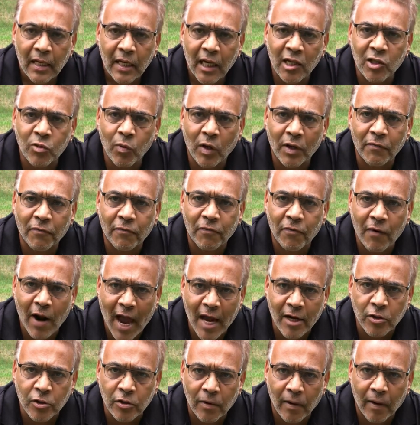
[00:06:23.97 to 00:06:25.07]
It's what
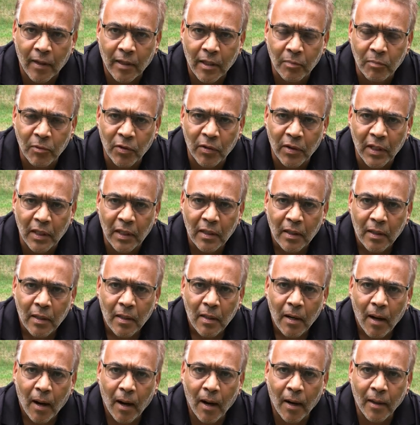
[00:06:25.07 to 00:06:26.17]
fractured our community.
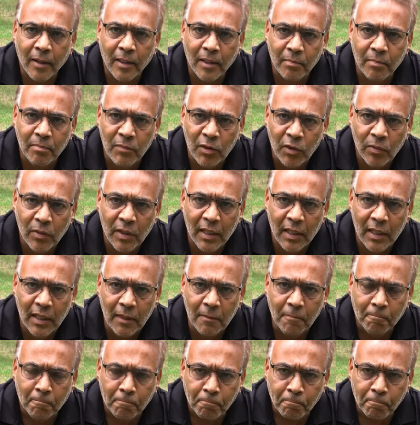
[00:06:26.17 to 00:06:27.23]
Our community